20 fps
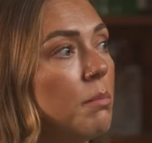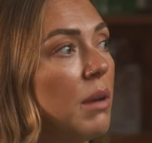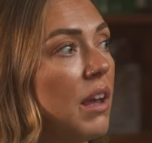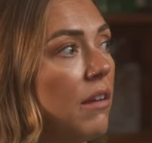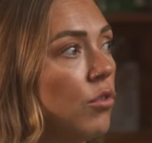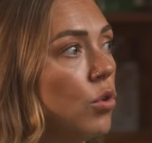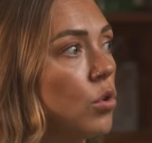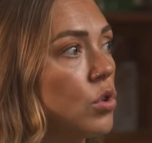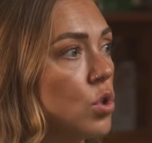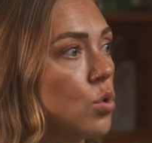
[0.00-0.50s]
But
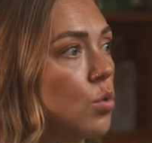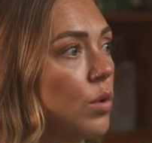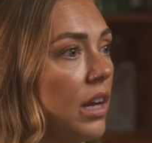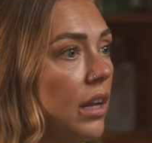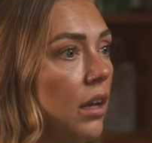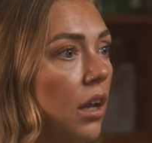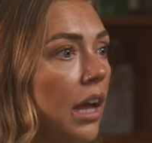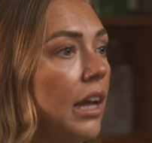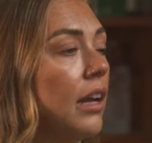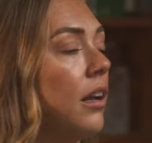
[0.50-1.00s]
if you're
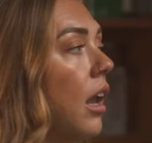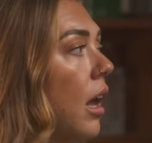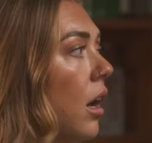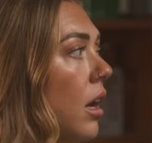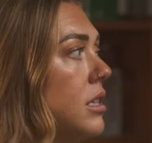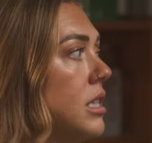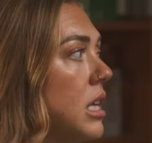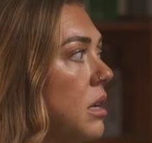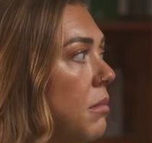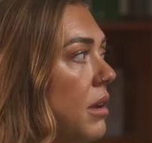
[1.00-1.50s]
talking like
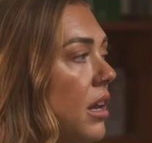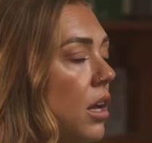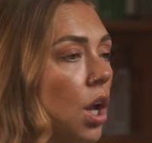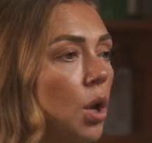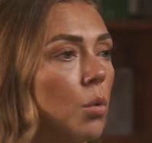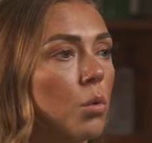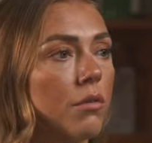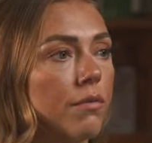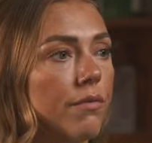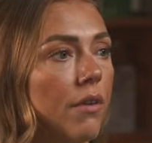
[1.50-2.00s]
I said a minute ago,
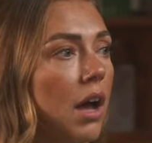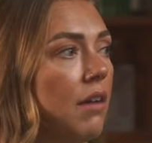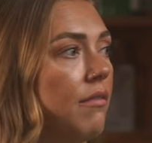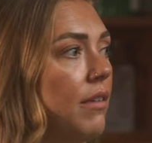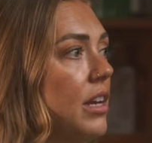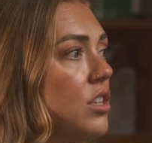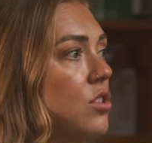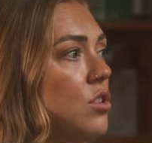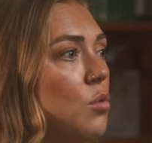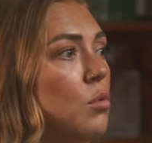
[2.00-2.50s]
you want to
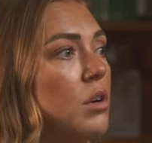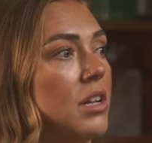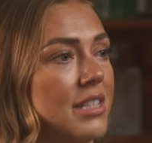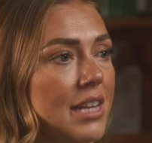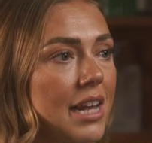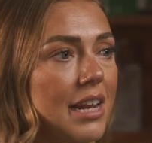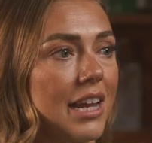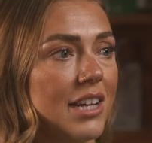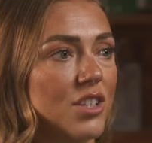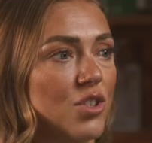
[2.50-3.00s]
5x or you want to
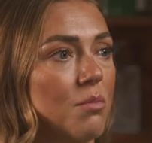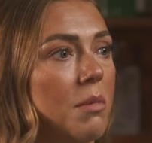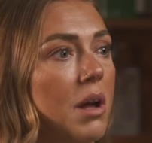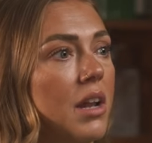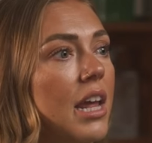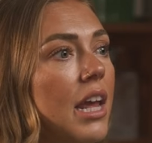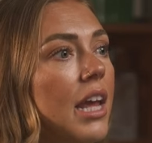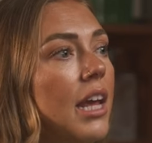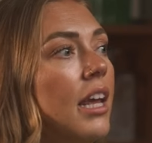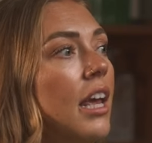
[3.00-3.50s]
10x your
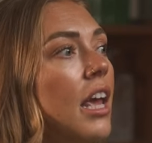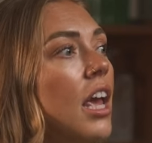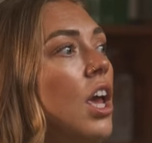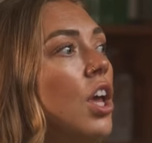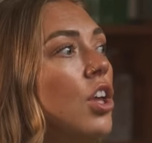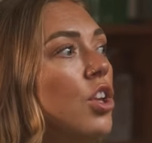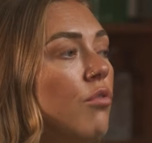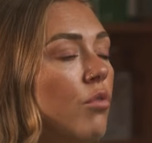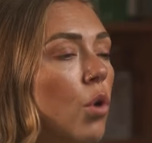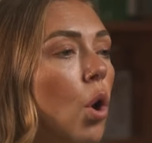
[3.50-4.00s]
money,
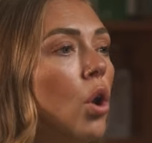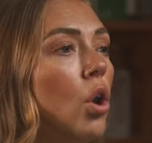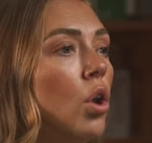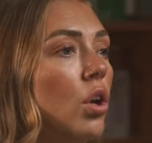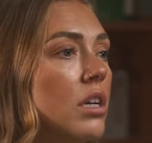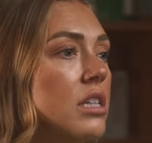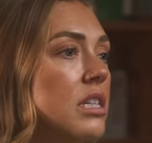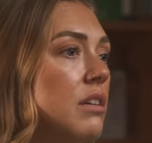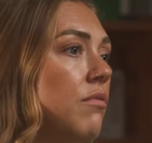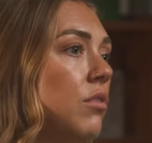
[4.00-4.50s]
you've got to
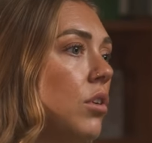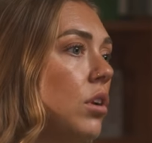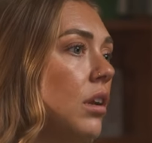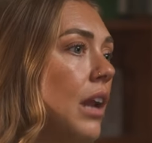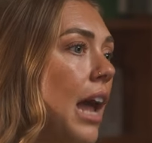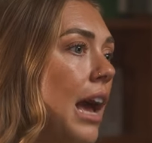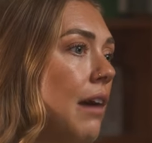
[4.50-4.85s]
look at different